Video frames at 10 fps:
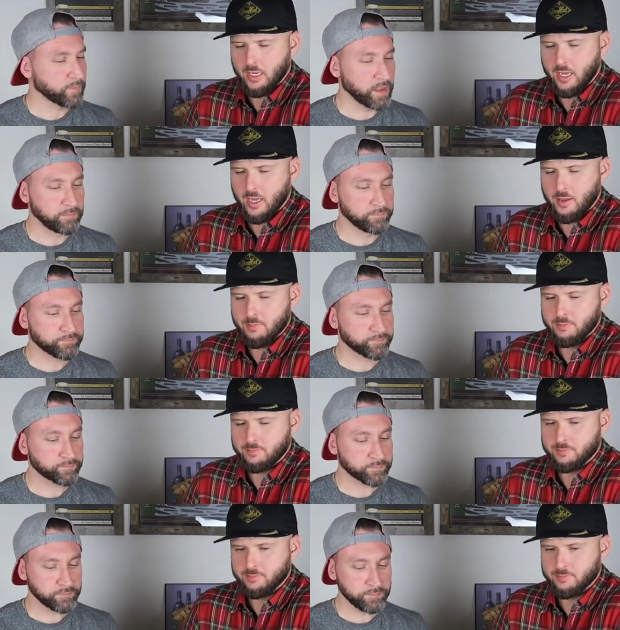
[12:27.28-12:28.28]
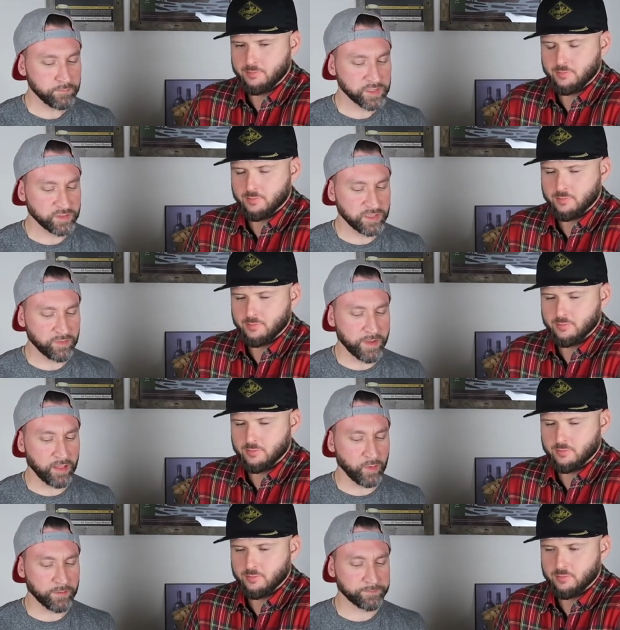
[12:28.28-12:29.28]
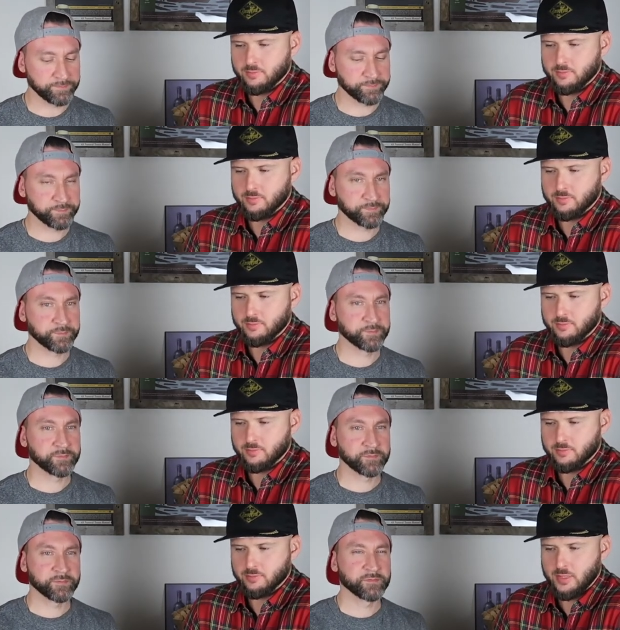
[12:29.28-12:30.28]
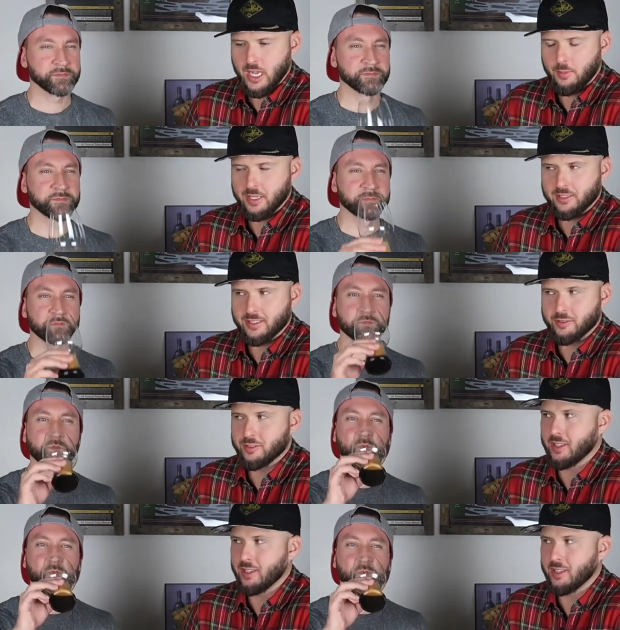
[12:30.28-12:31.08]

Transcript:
Speaker 1: It's a little mellow.
Speaker 2: Yeah, but it still